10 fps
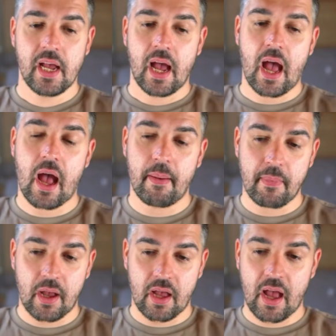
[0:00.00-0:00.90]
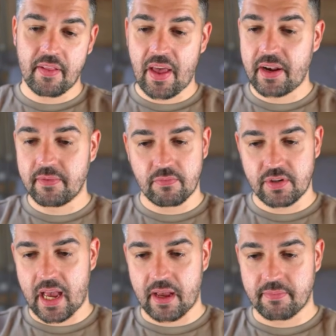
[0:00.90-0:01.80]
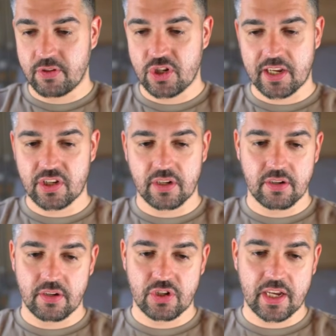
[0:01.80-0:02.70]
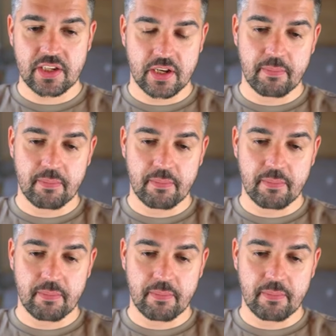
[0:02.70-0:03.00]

And then JSON